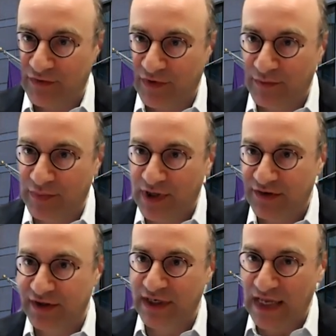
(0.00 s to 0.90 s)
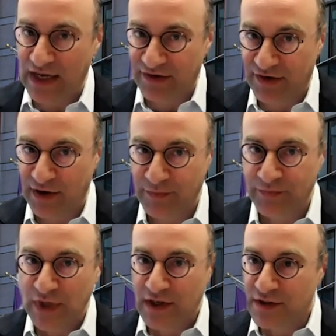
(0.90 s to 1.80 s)
from production in Asia
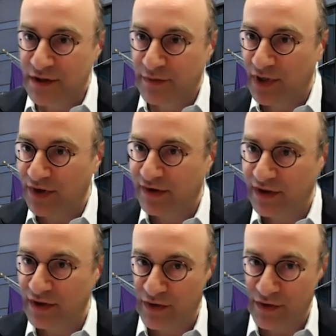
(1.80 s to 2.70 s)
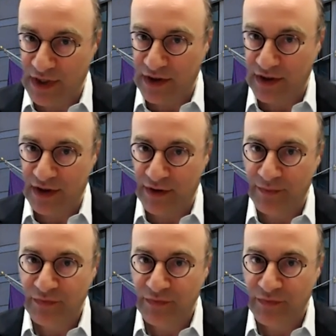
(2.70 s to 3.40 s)
to production in North America